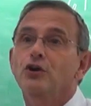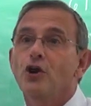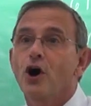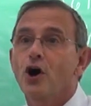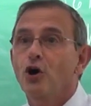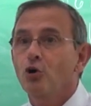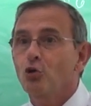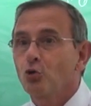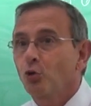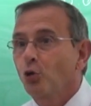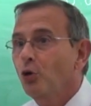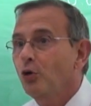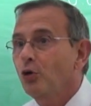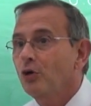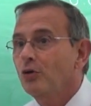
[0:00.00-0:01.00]

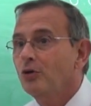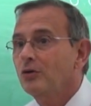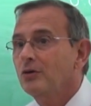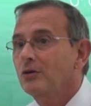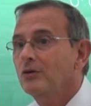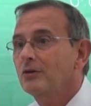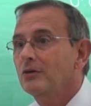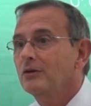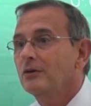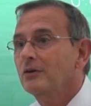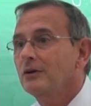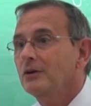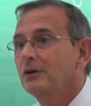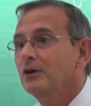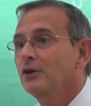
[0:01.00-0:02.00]
No.
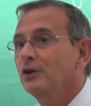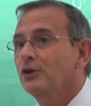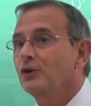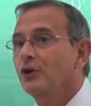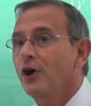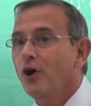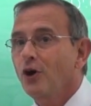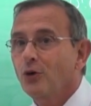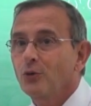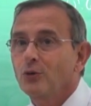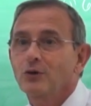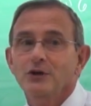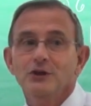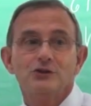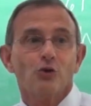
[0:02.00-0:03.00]

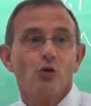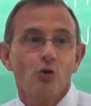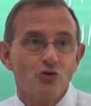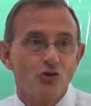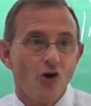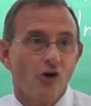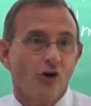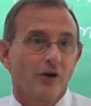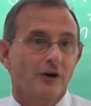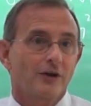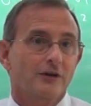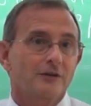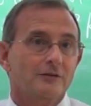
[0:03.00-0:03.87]
No, it's all wrong.